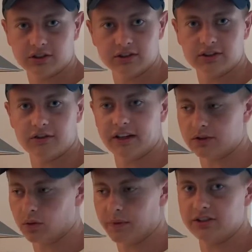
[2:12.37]
and stuff,
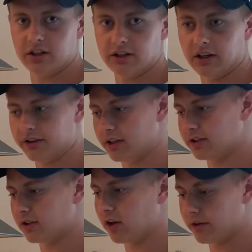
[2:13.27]
that's what makes it unhealthy,
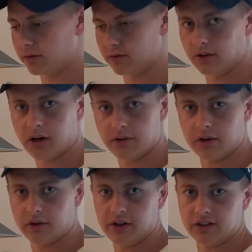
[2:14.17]
because all the other
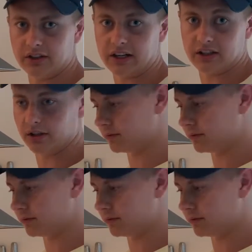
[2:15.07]
ingredients are actually